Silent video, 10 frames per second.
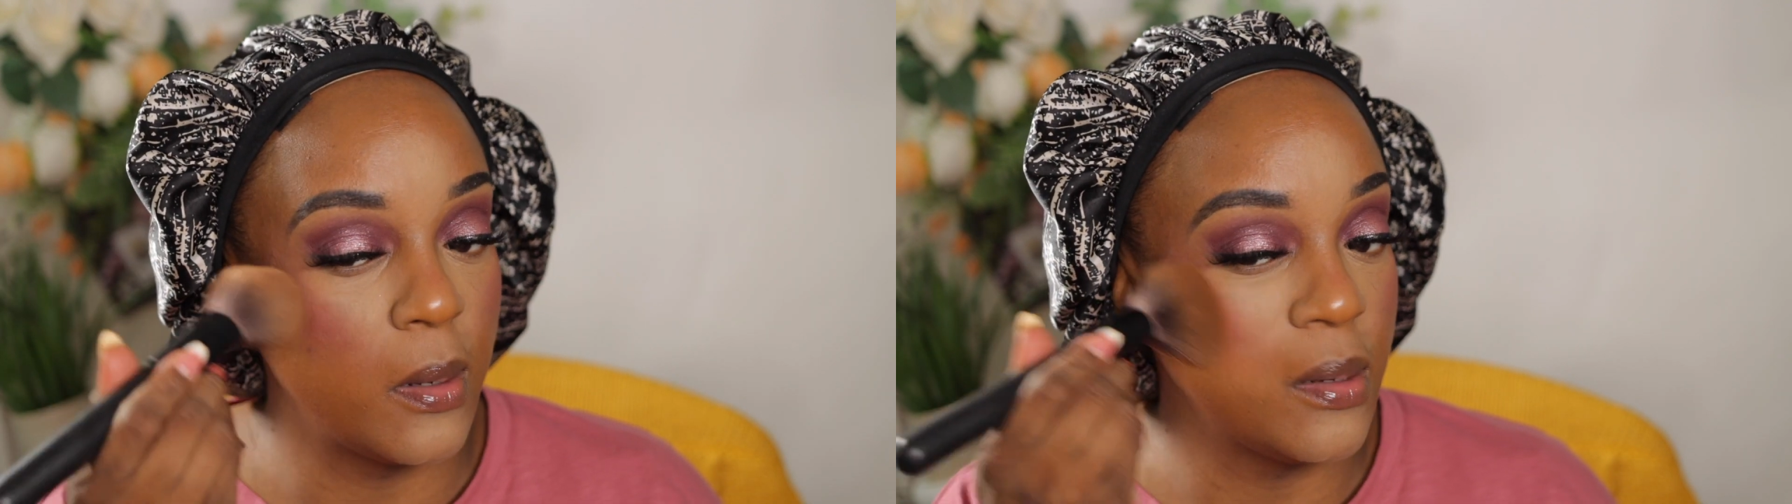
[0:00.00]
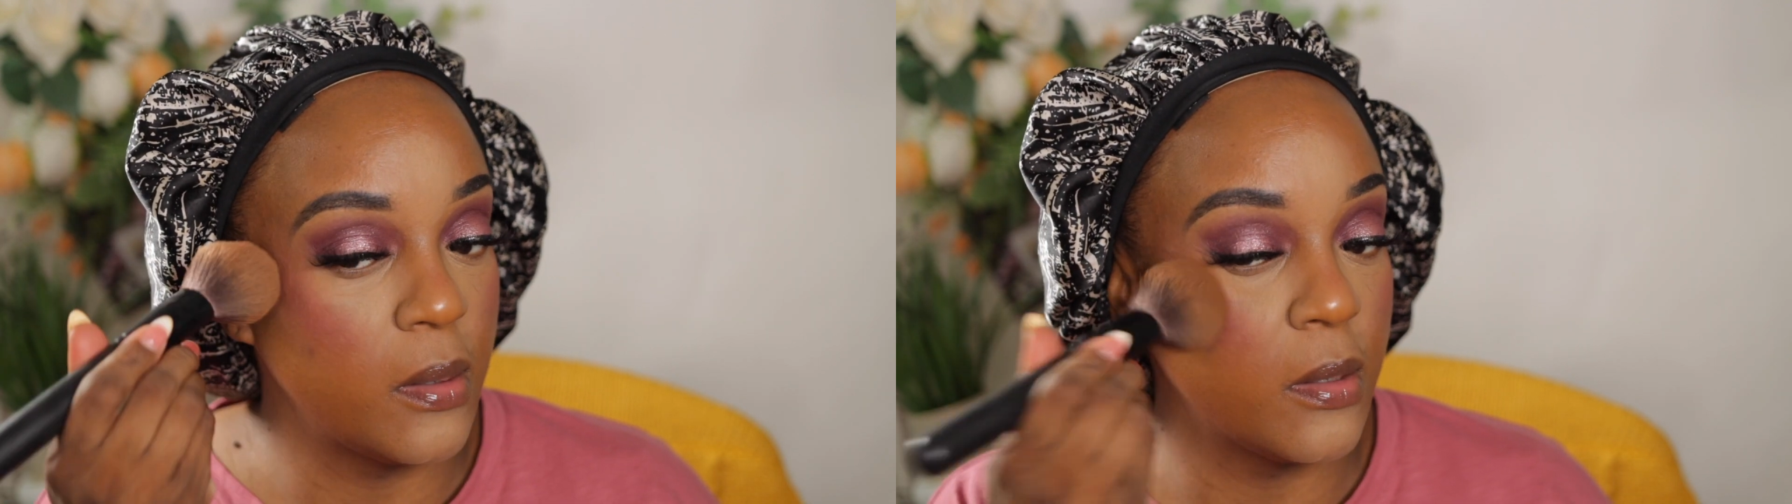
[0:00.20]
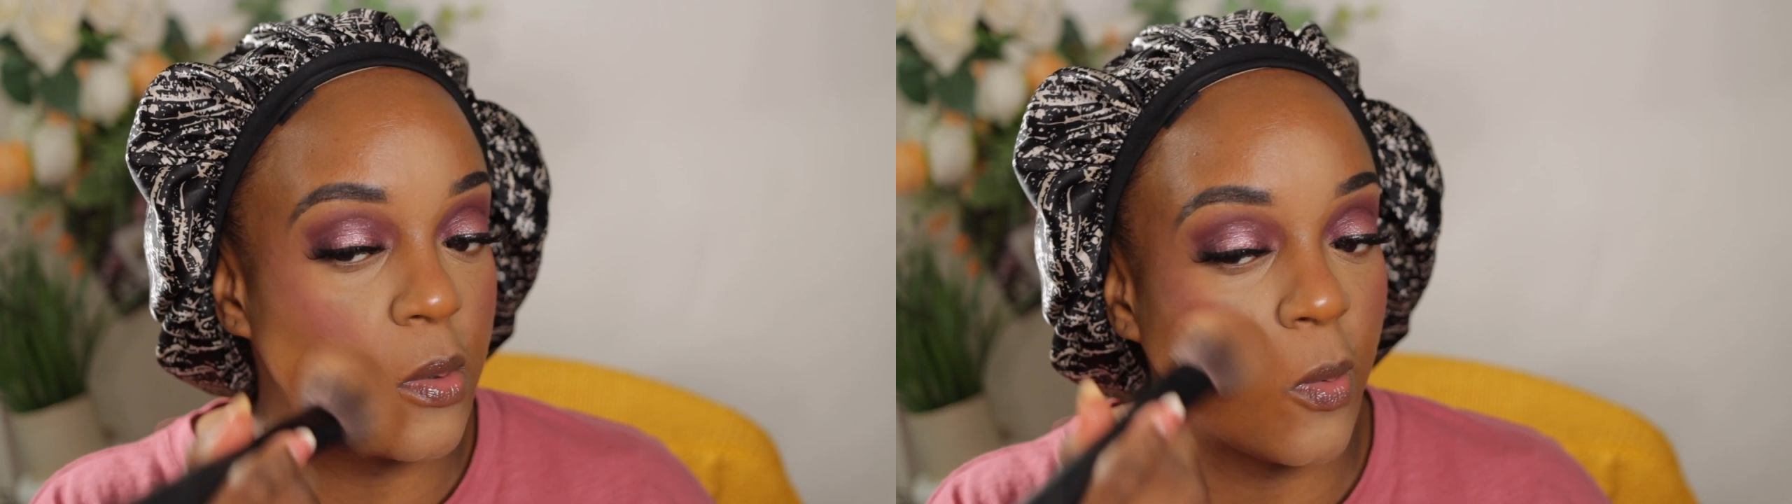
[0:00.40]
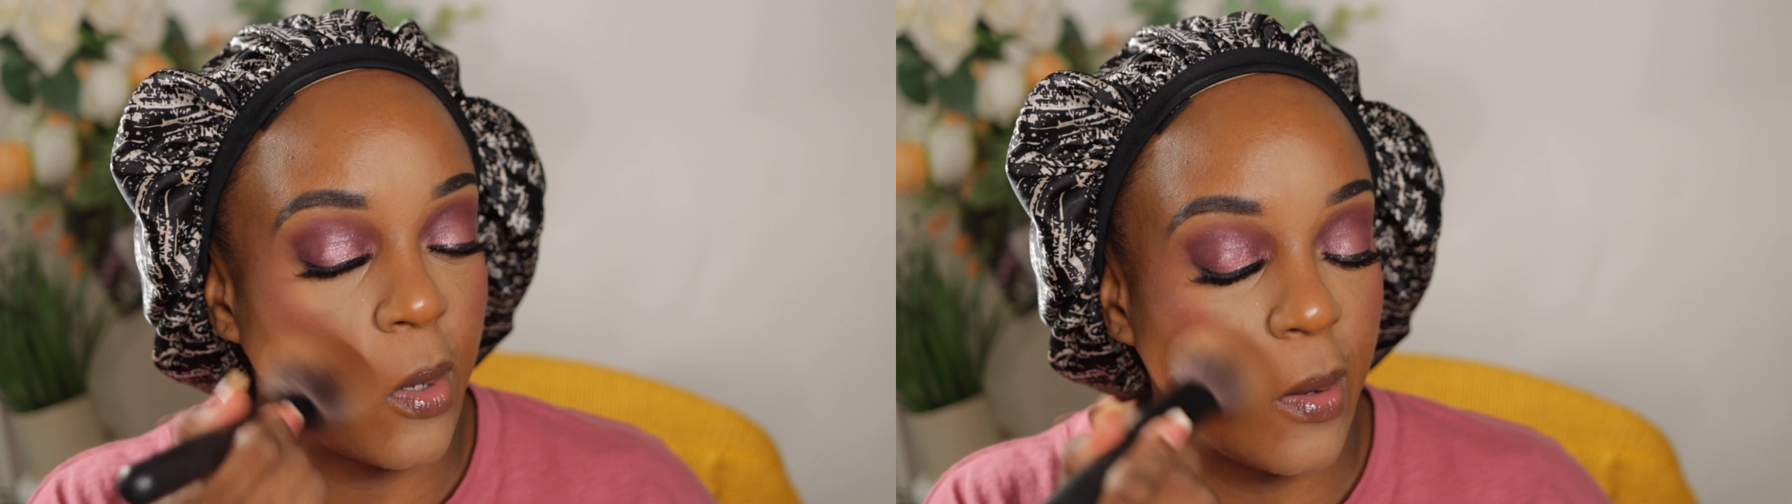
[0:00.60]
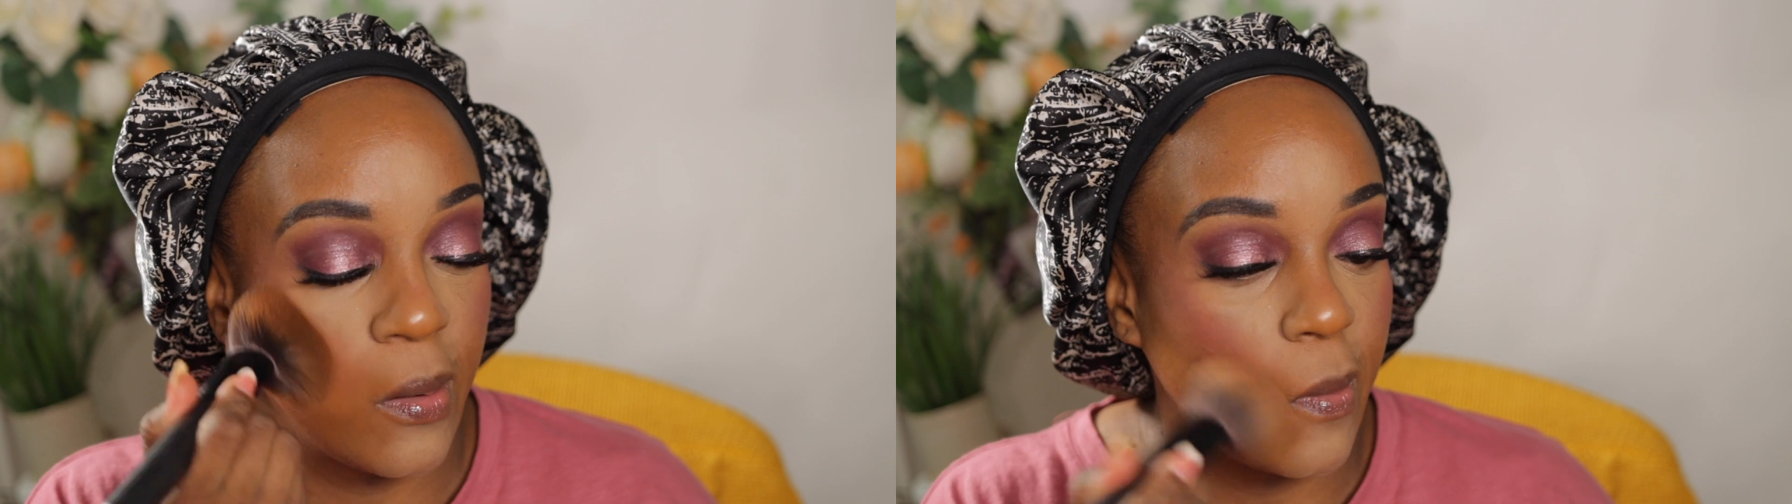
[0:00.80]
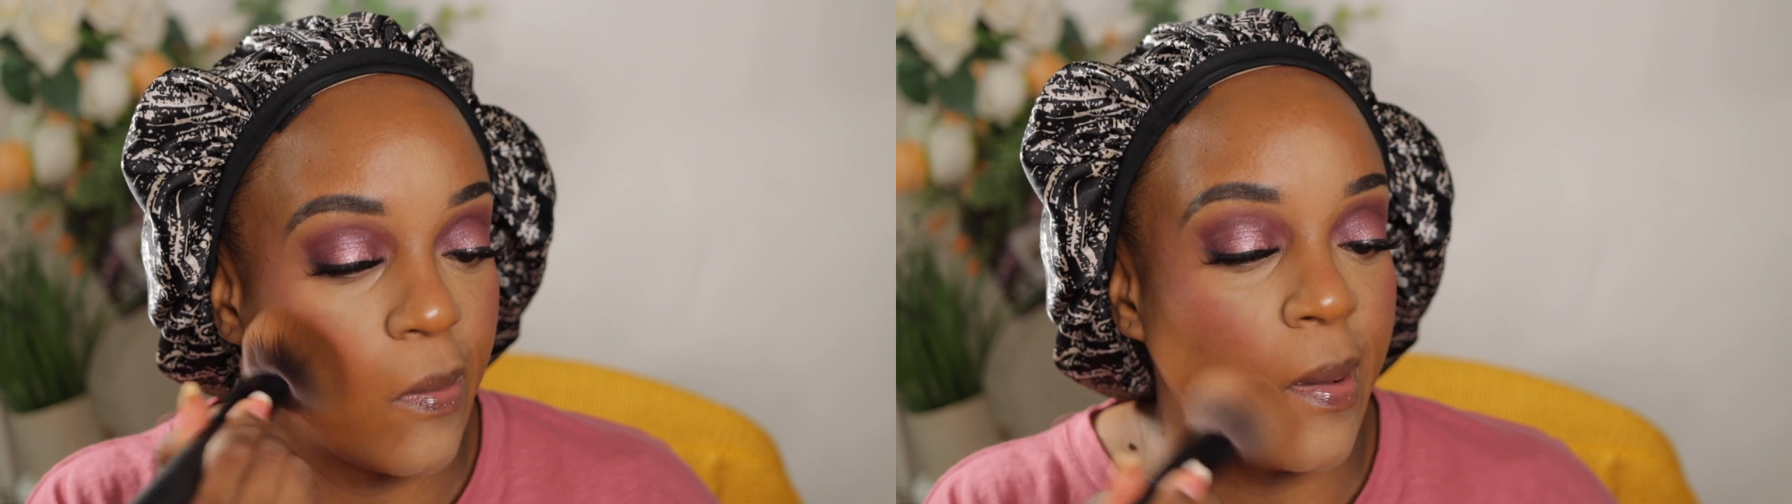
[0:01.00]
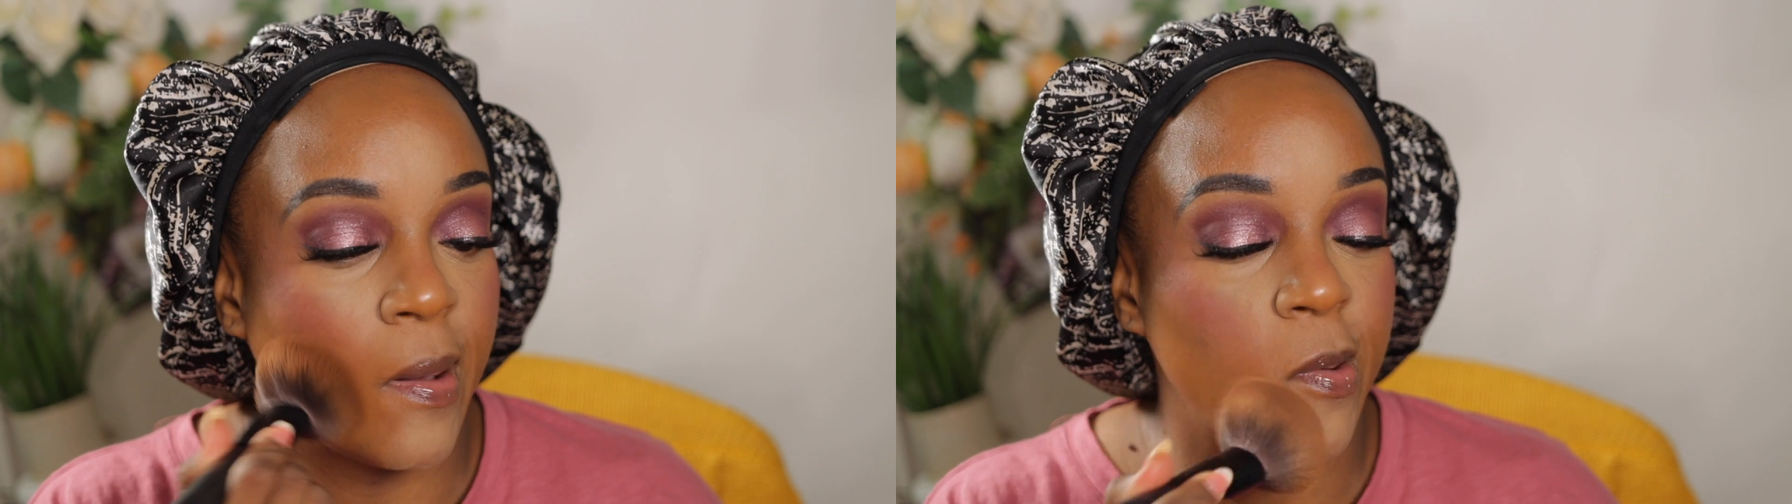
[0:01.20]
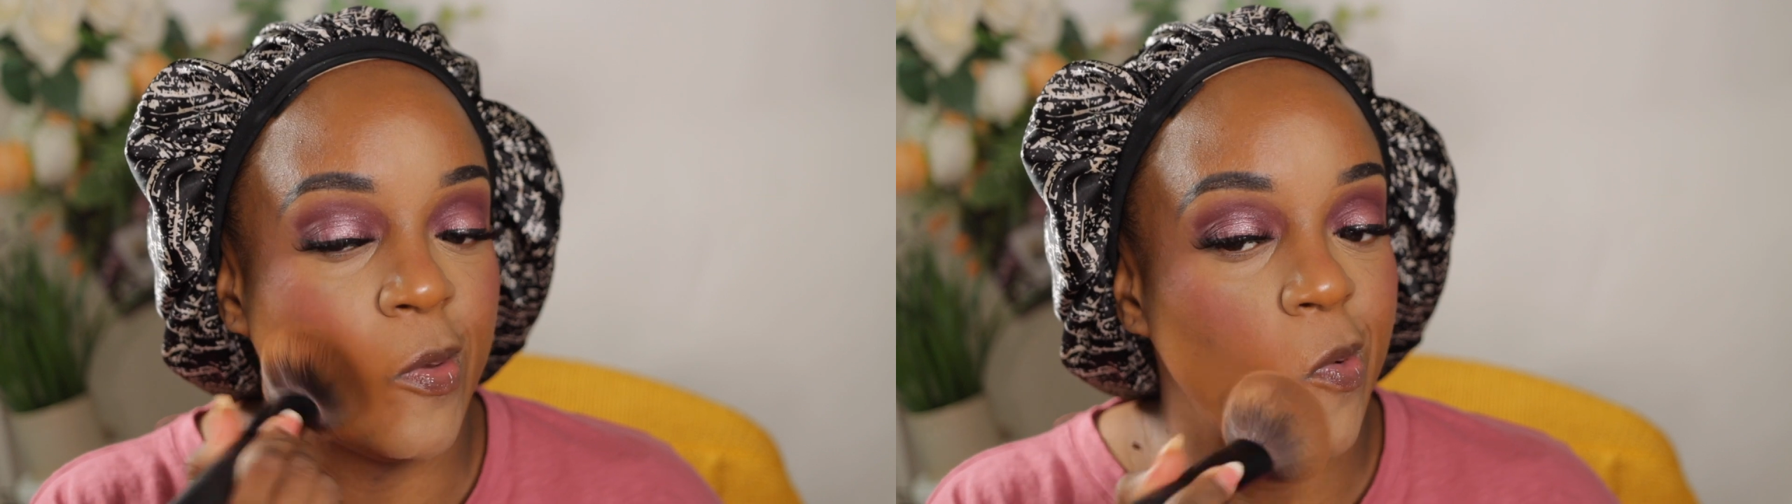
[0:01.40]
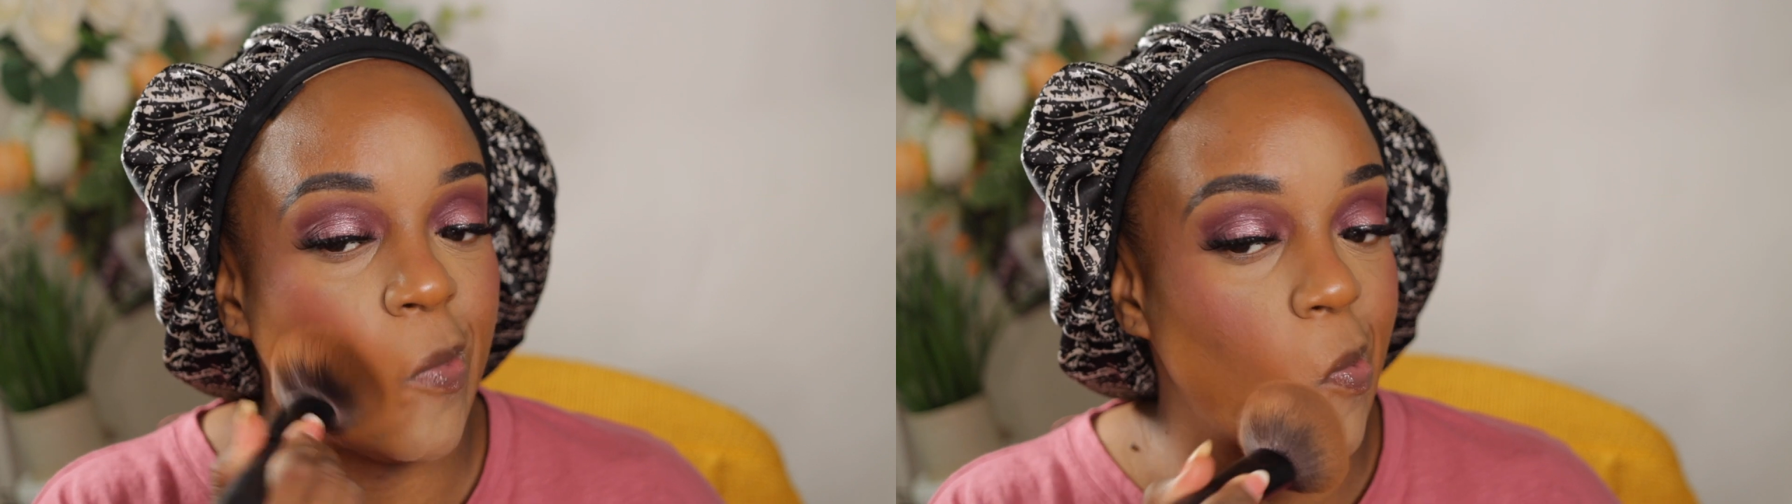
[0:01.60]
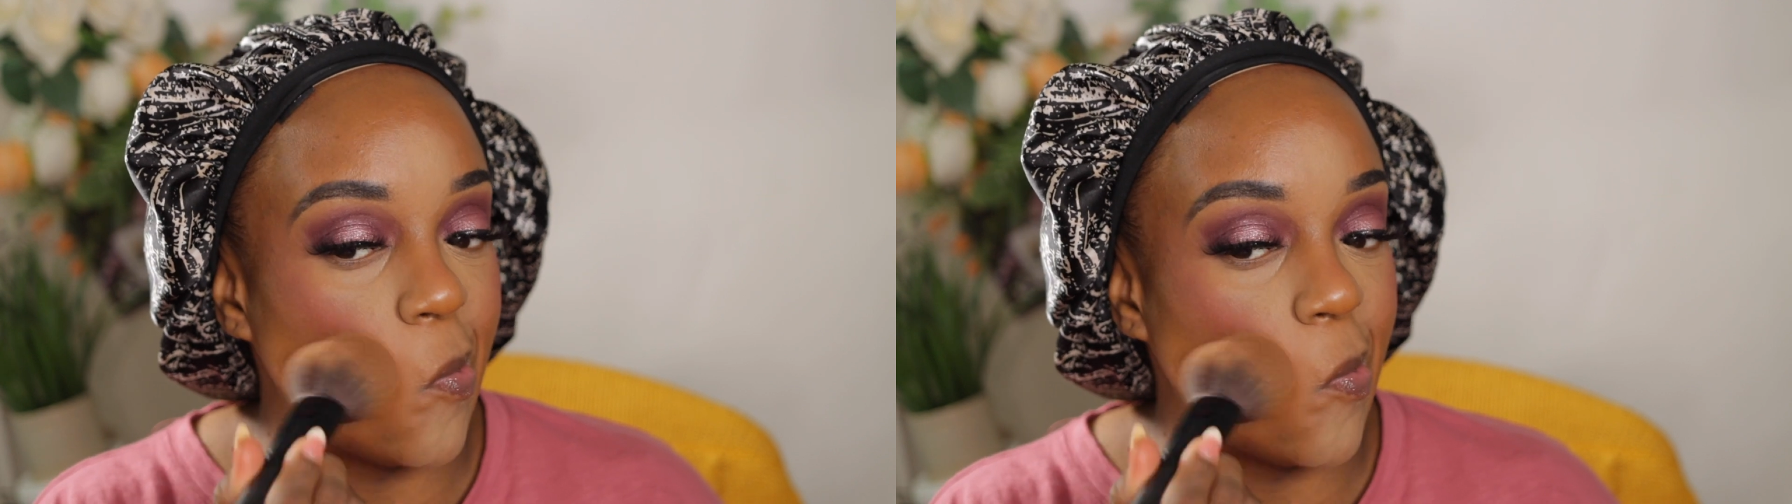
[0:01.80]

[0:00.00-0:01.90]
is what I'll do.